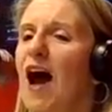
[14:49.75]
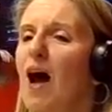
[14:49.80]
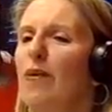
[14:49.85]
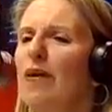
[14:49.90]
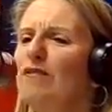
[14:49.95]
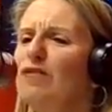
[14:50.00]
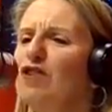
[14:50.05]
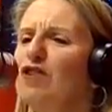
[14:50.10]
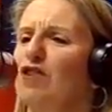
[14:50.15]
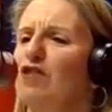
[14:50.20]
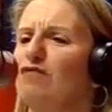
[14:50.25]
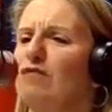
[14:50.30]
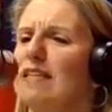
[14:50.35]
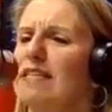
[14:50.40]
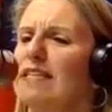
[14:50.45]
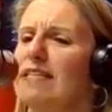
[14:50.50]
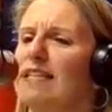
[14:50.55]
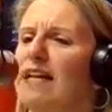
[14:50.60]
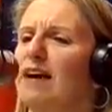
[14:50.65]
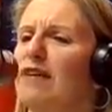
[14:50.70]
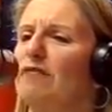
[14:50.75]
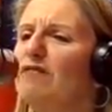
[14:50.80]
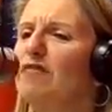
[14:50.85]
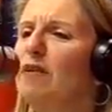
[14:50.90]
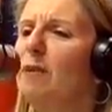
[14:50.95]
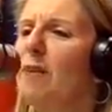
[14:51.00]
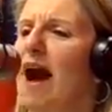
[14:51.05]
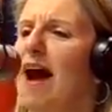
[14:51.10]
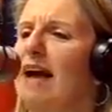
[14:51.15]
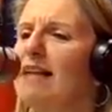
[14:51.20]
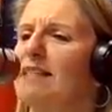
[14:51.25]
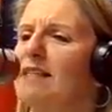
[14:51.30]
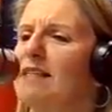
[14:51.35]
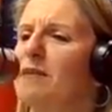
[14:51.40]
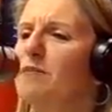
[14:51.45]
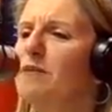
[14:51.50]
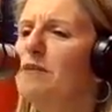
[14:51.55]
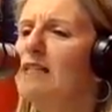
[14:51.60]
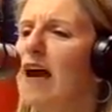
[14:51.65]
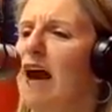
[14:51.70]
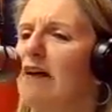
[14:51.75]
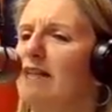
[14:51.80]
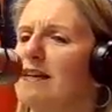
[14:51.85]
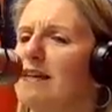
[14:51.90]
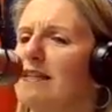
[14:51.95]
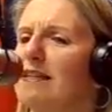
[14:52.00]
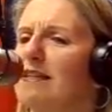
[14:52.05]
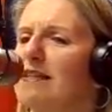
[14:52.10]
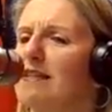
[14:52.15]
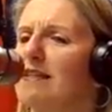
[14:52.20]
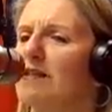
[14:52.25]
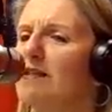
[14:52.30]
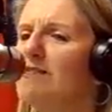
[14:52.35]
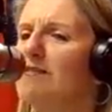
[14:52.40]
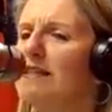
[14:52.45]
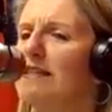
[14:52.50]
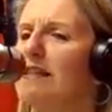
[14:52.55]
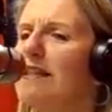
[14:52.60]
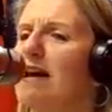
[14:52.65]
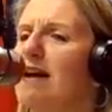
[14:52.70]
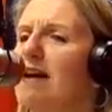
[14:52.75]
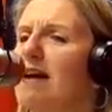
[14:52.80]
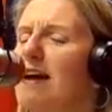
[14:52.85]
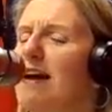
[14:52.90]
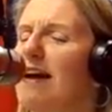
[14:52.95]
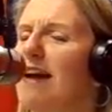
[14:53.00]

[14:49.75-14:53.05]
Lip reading: We have Teresa from Islip Terrace. Teresa?